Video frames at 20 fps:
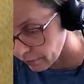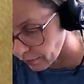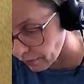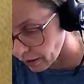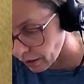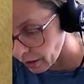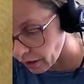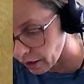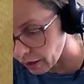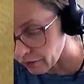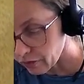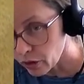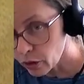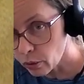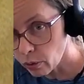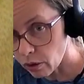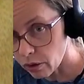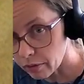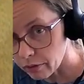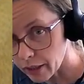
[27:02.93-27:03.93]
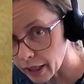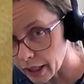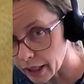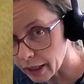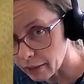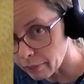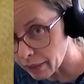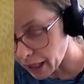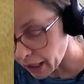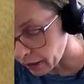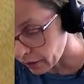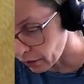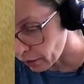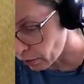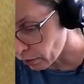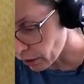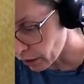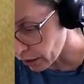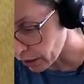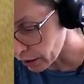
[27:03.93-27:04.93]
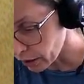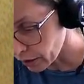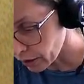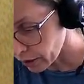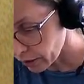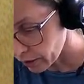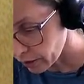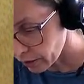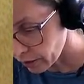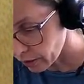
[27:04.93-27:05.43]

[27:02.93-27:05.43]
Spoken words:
If you already made yours